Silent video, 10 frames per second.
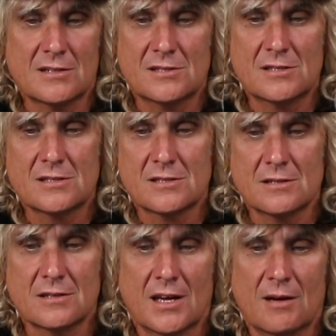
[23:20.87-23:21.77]

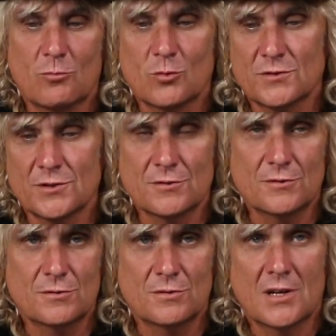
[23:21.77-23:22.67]
consistent and will
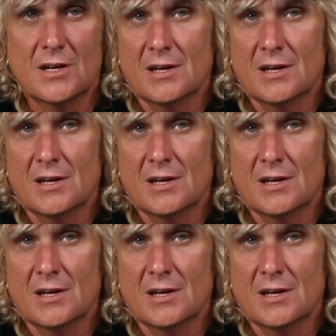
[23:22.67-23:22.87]
do